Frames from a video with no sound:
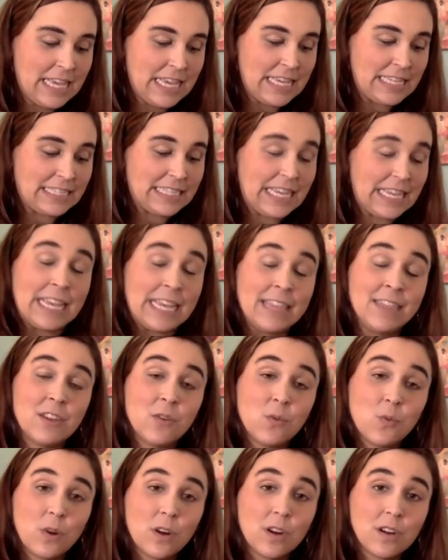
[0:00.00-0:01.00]
is in
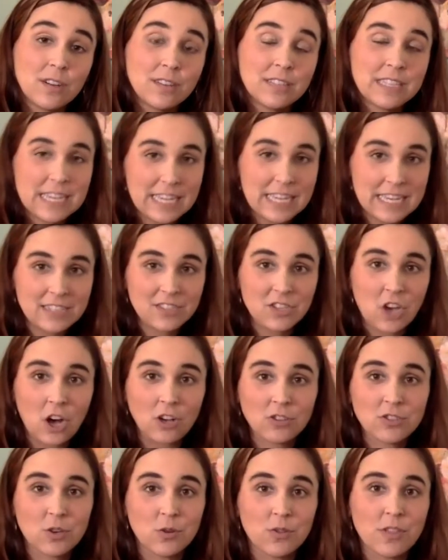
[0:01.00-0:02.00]
the world, he is
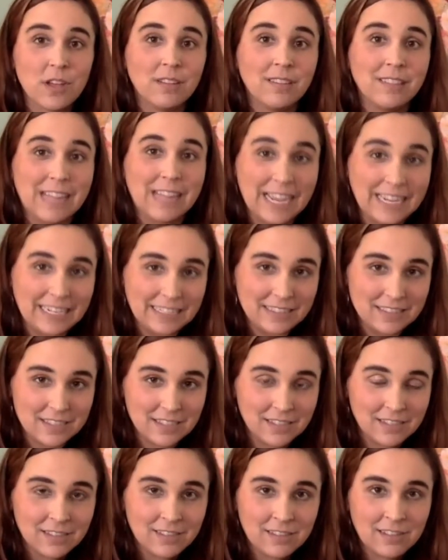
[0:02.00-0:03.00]
also the light
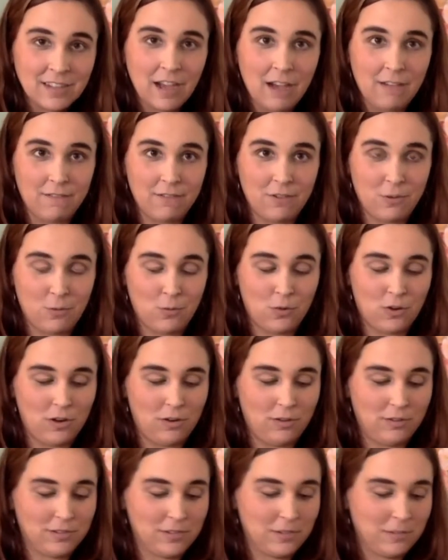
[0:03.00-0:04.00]
of the
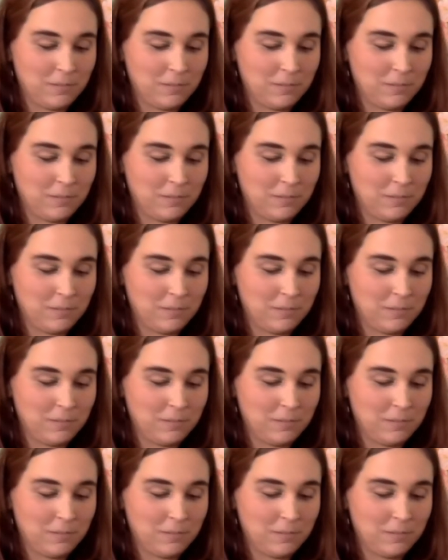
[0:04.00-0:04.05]
world.